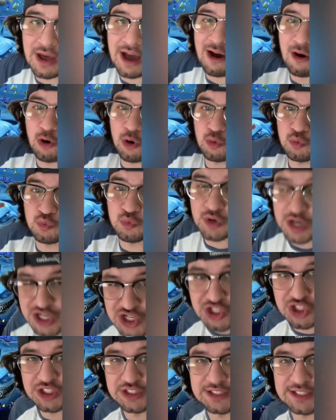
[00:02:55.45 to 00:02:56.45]
Now,
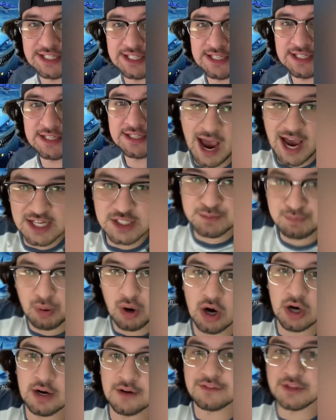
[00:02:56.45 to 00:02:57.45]
originally, as
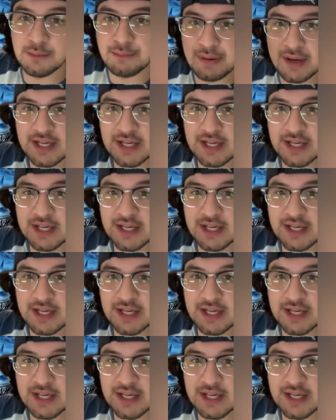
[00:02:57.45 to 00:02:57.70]
part of the